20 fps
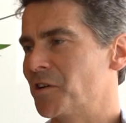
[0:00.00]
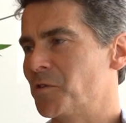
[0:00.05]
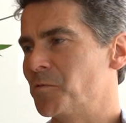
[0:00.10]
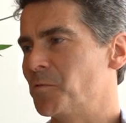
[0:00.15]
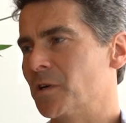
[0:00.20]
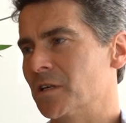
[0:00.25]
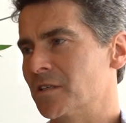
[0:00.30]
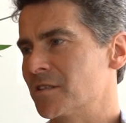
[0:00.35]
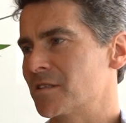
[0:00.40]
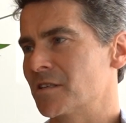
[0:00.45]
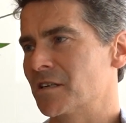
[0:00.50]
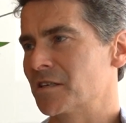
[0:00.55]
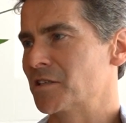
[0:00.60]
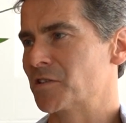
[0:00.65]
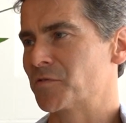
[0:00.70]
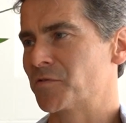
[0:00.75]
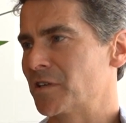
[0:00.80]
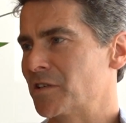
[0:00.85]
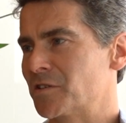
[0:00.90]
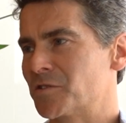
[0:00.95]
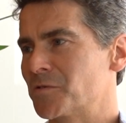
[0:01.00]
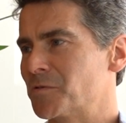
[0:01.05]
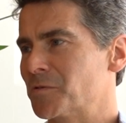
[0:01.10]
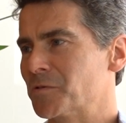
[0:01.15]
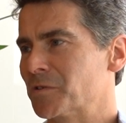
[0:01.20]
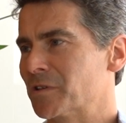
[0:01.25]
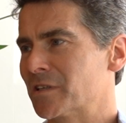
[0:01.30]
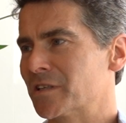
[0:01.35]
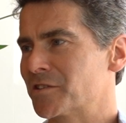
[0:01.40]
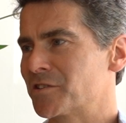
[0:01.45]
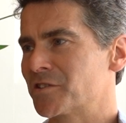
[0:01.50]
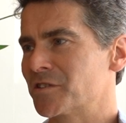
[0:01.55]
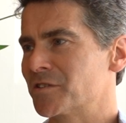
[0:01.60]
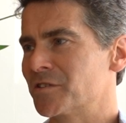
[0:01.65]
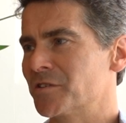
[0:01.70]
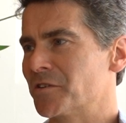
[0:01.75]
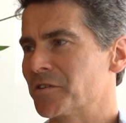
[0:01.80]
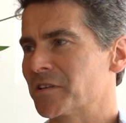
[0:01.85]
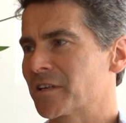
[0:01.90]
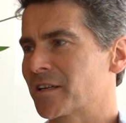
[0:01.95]
one size fits all. That's just
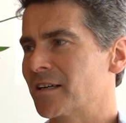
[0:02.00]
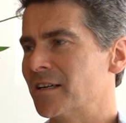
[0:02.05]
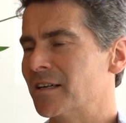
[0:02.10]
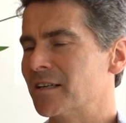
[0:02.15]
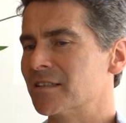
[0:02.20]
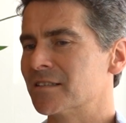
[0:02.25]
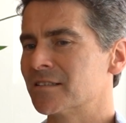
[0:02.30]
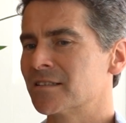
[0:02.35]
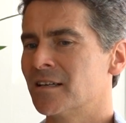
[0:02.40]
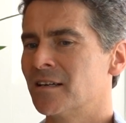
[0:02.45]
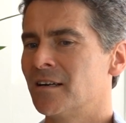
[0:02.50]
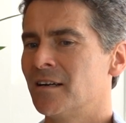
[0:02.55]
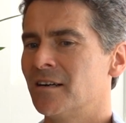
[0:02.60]
not the case.